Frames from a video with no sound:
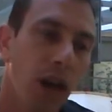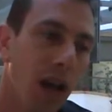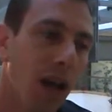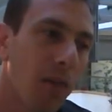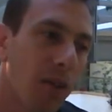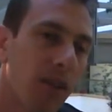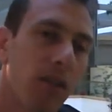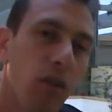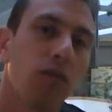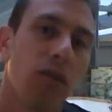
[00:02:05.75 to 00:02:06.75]
but this
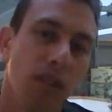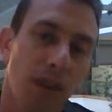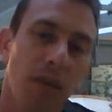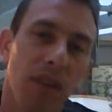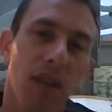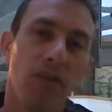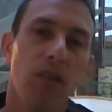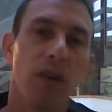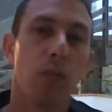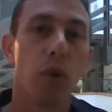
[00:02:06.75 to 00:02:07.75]
is obviously something that's
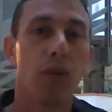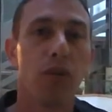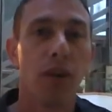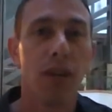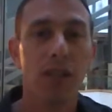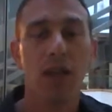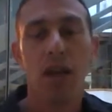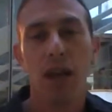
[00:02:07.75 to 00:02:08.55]
very important for us,